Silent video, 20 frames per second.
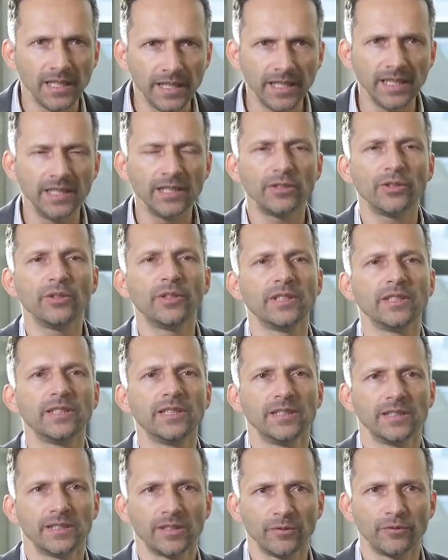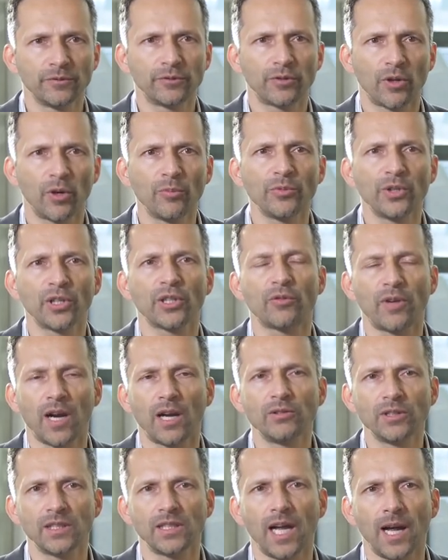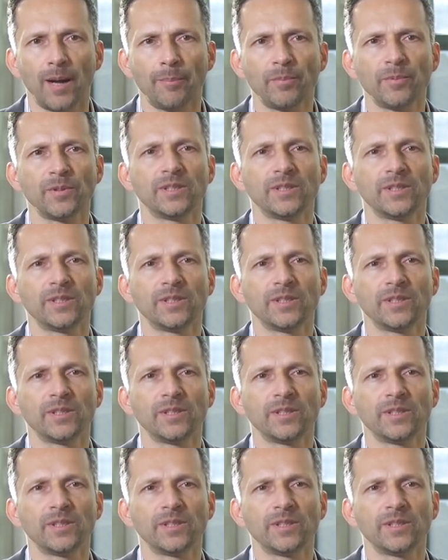into the system from the ground up.